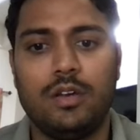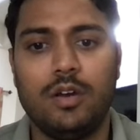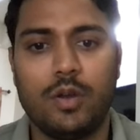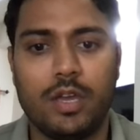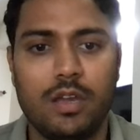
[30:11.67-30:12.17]

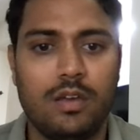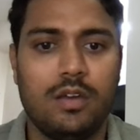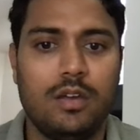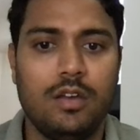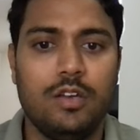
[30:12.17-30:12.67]
Okay,
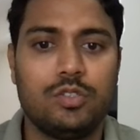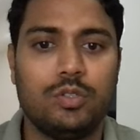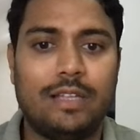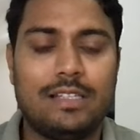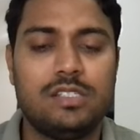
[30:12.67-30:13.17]
so
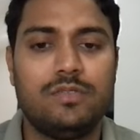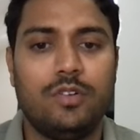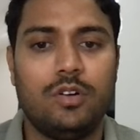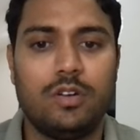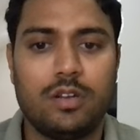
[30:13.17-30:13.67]
that's
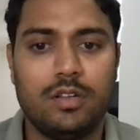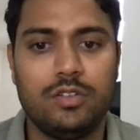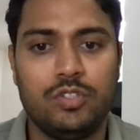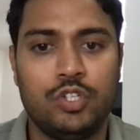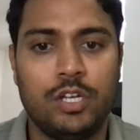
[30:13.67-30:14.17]
for
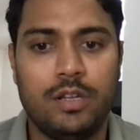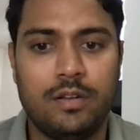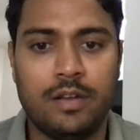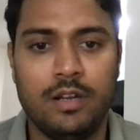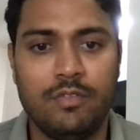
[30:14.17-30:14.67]
Gen
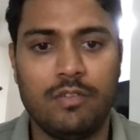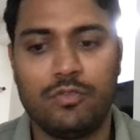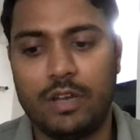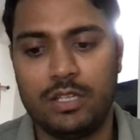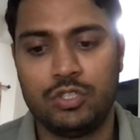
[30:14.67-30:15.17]
red. We have to
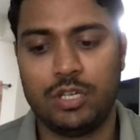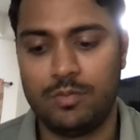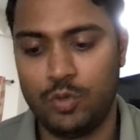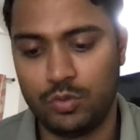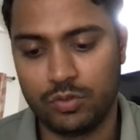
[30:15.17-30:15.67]
find Gen
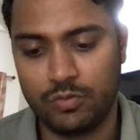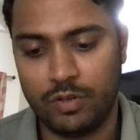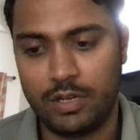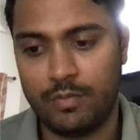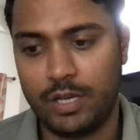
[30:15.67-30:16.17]
blue. So
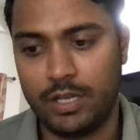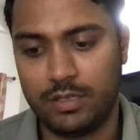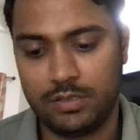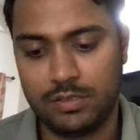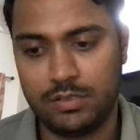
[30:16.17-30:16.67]
1
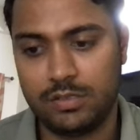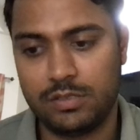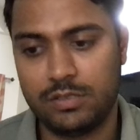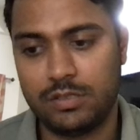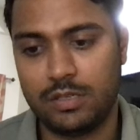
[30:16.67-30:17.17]

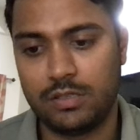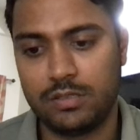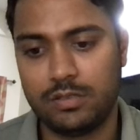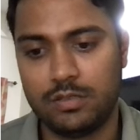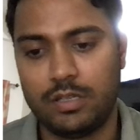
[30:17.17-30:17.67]
minus
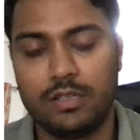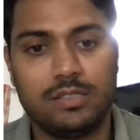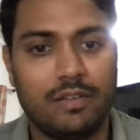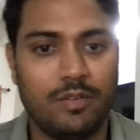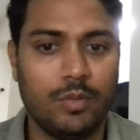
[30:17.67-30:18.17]
answer, that is
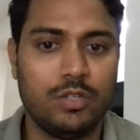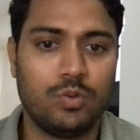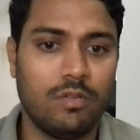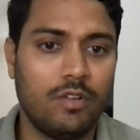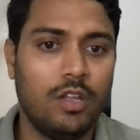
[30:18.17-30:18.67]
7 by
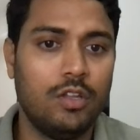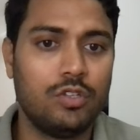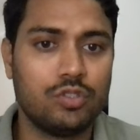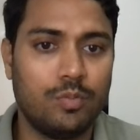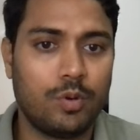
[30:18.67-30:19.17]
12.
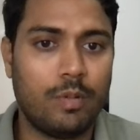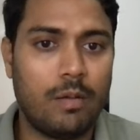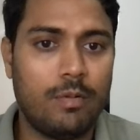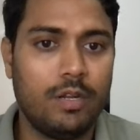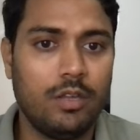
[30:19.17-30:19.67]
So
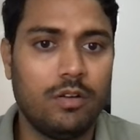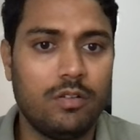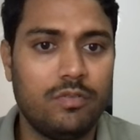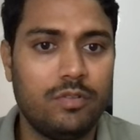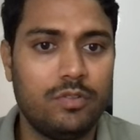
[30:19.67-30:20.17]
probability of
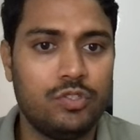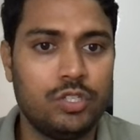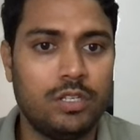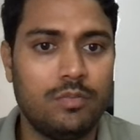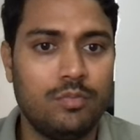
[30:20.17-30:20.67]

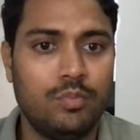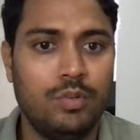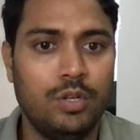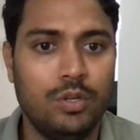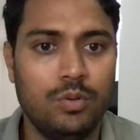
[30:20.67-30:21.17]
Gen
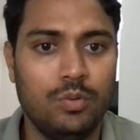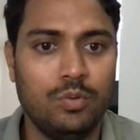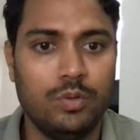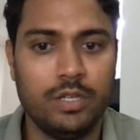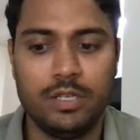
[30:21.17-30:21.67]
blue
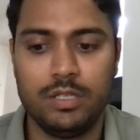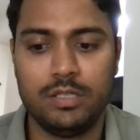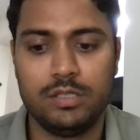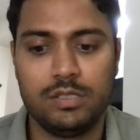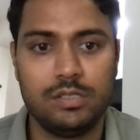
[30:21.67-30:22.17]

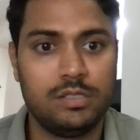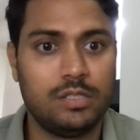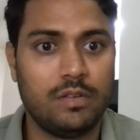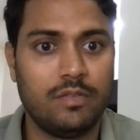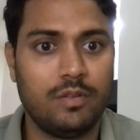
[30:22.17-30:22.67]
is
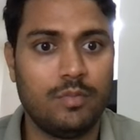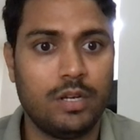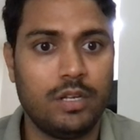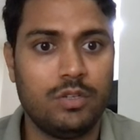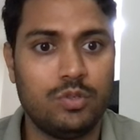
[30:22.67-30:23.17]
7
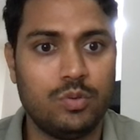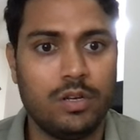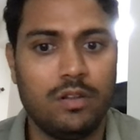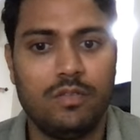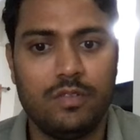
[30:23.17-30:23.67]
by
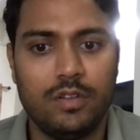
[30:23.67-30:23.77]
12.